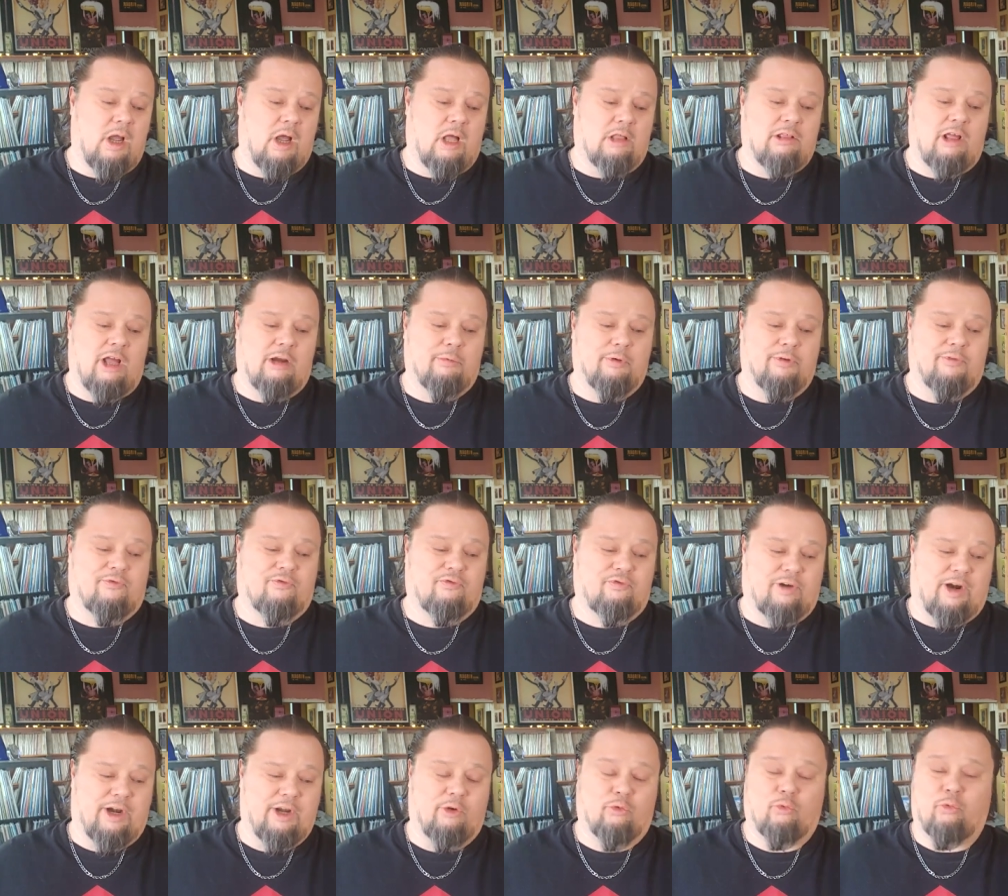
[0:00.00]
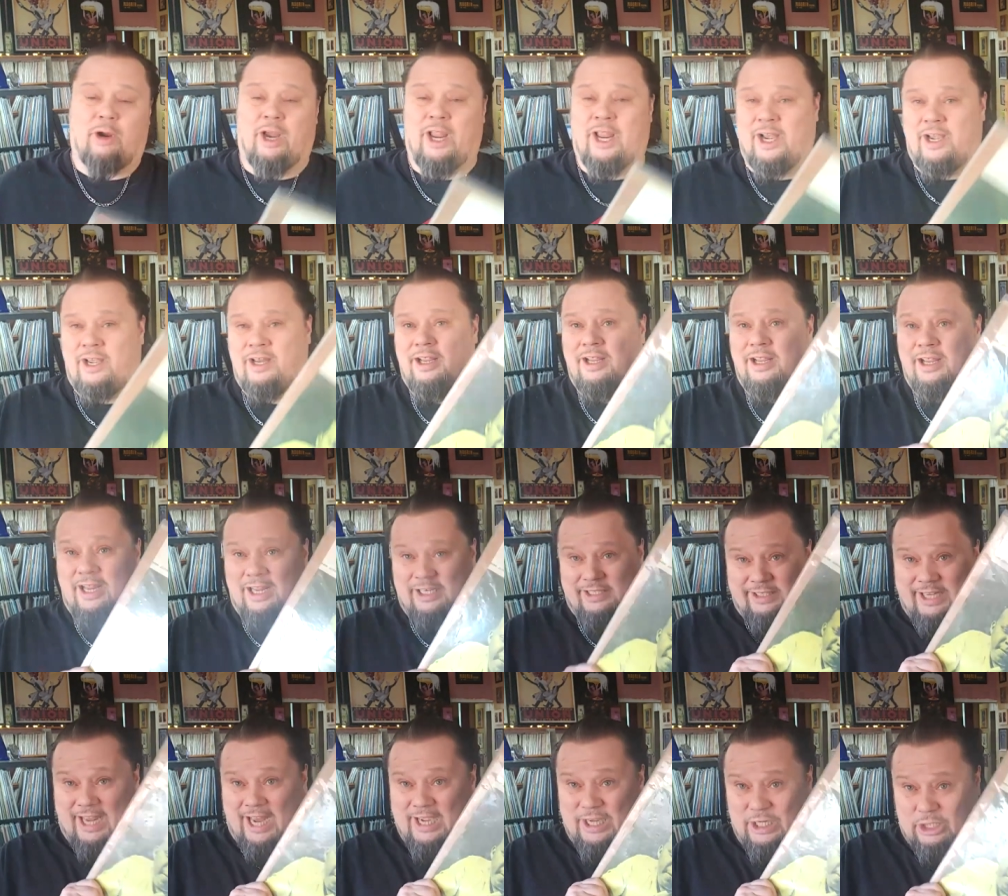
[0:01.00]
along with Freddie Redd
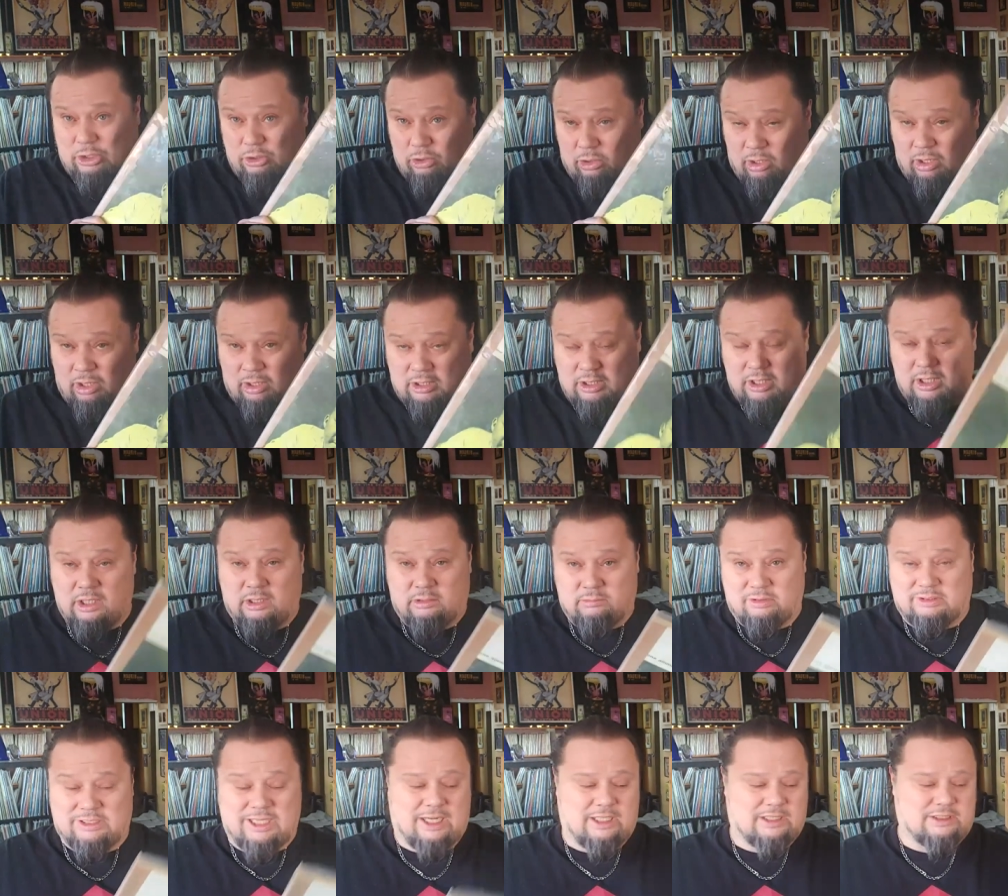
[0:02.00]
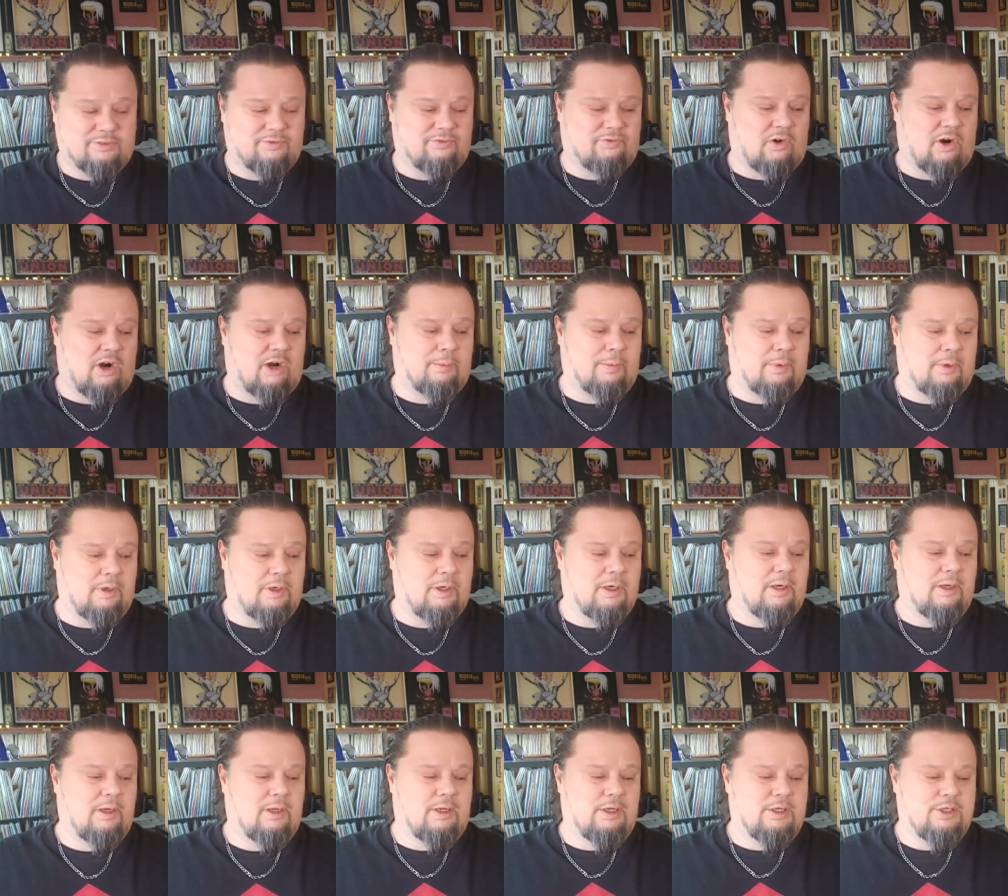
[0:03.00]
and Kenny Clarke with Addison Farmer,
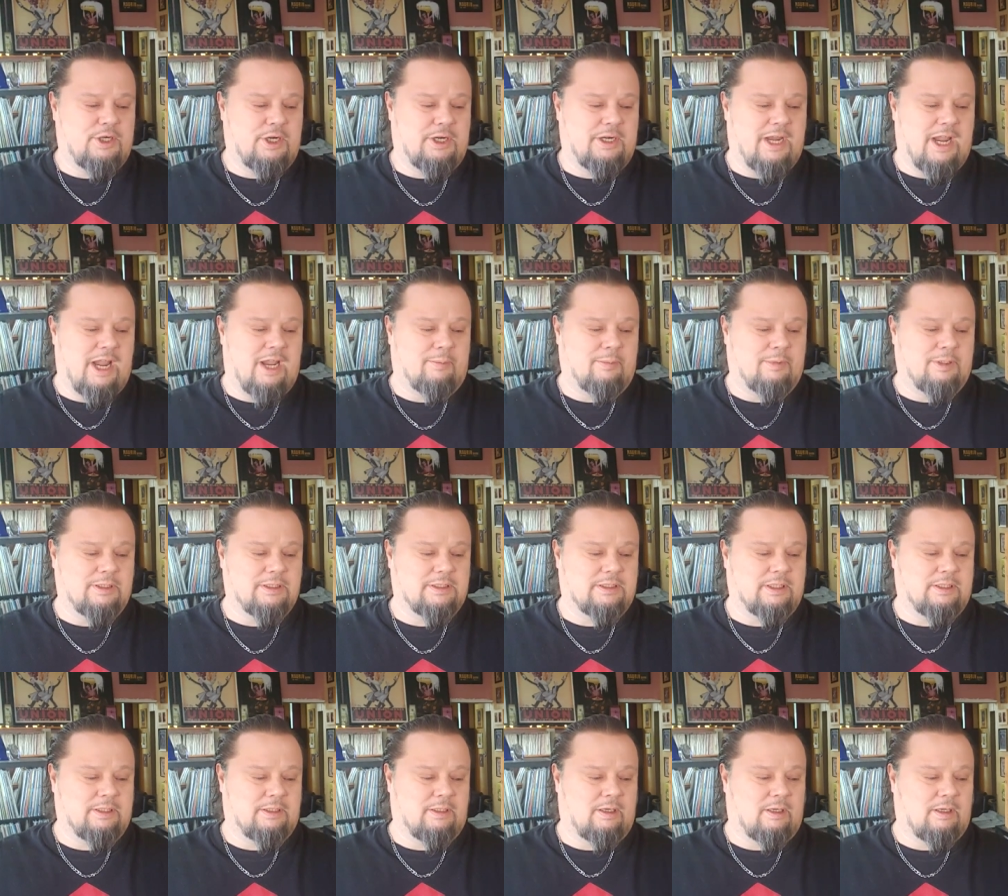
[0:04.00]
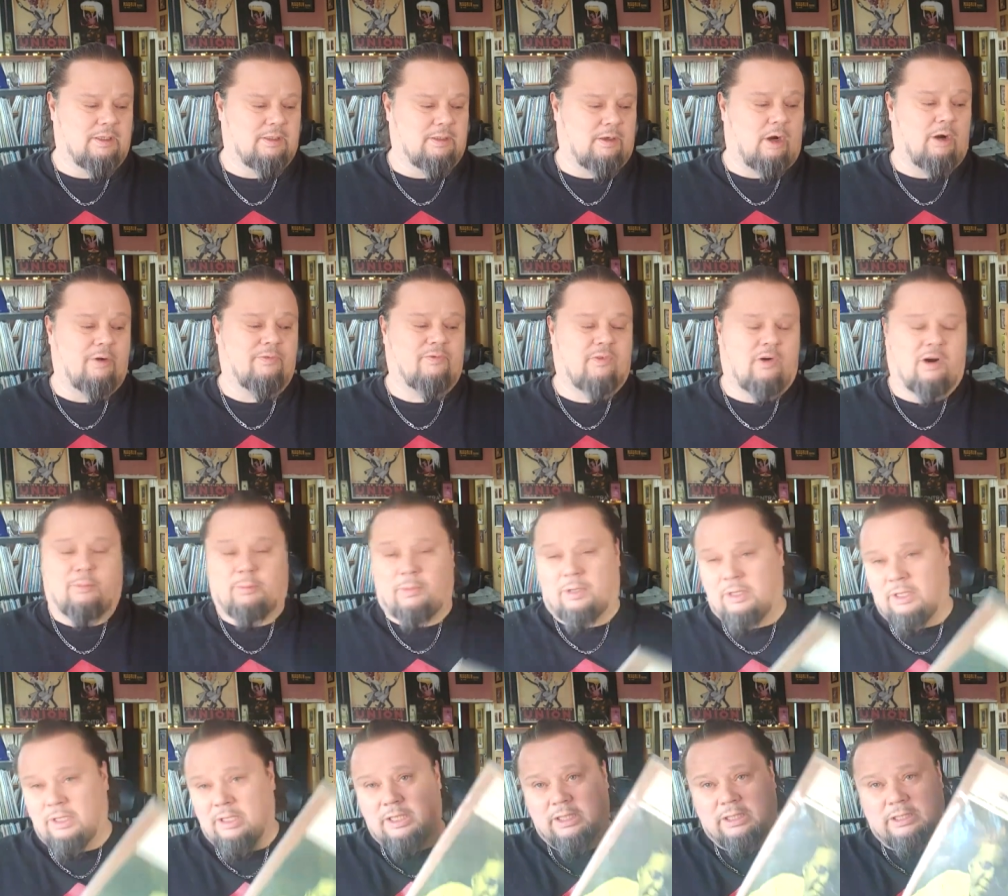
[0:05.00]
Gene Ammons, and uh, Art
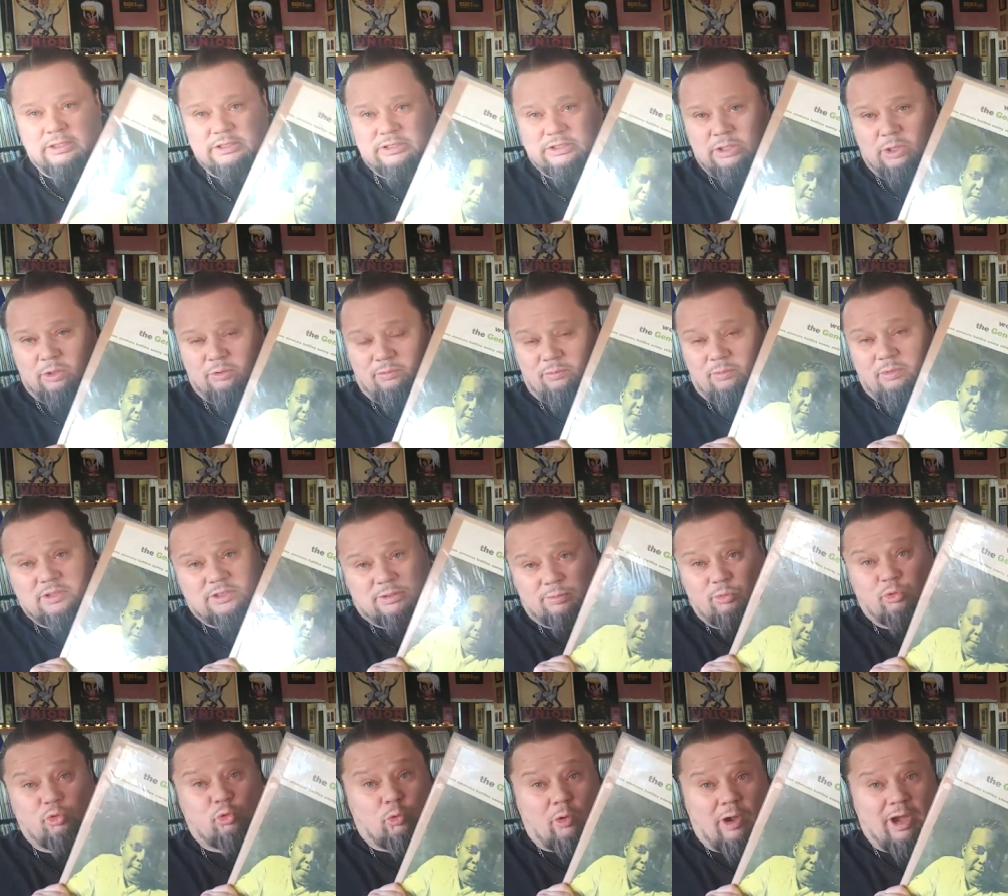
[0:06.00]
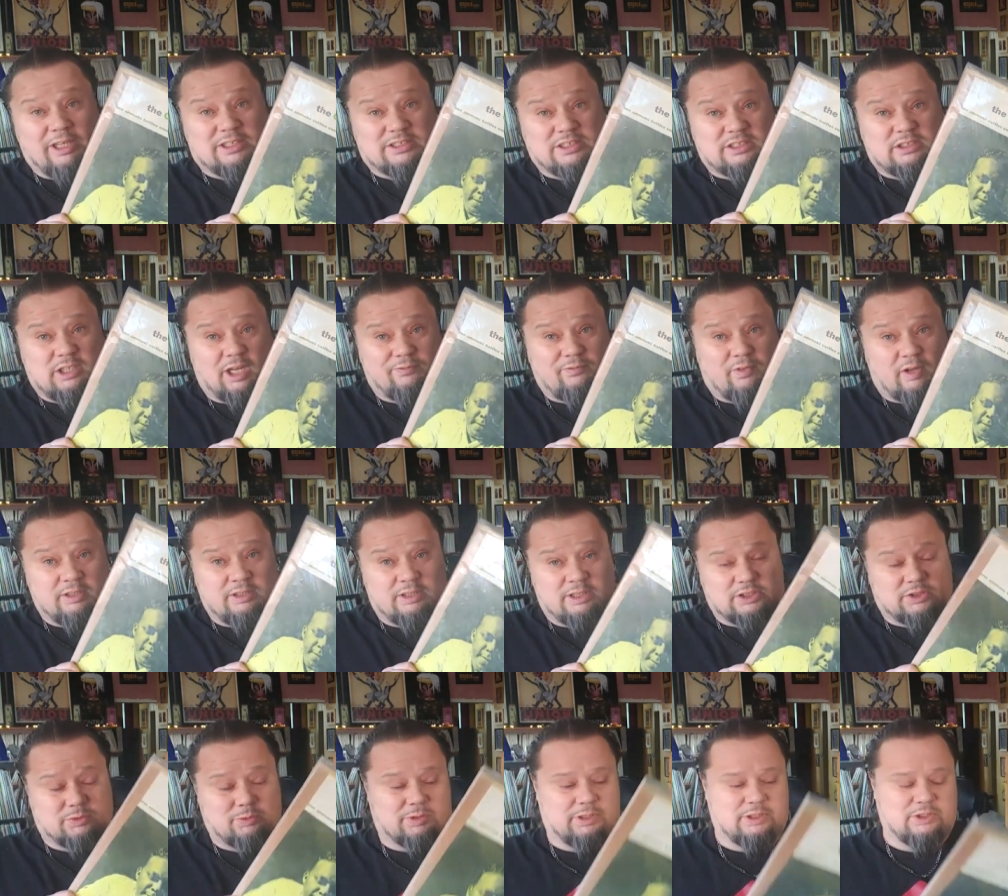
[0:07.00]
Farmer. So some great stuff on
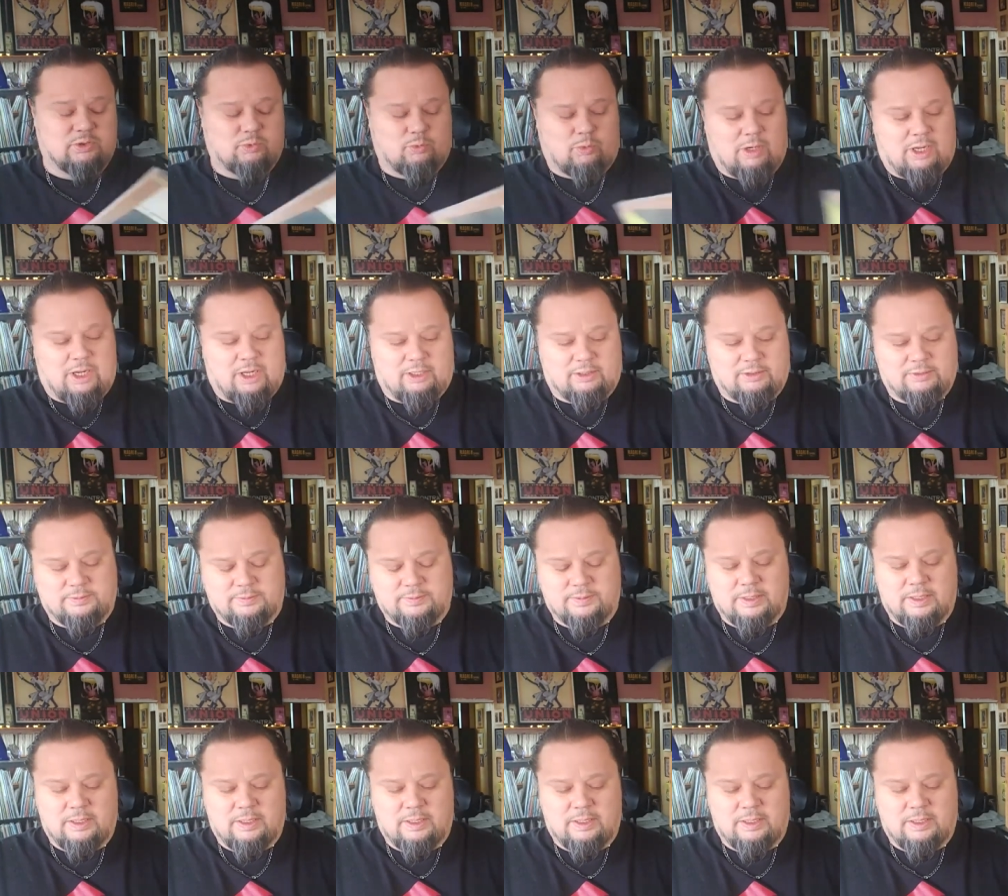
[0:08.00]
this one as well.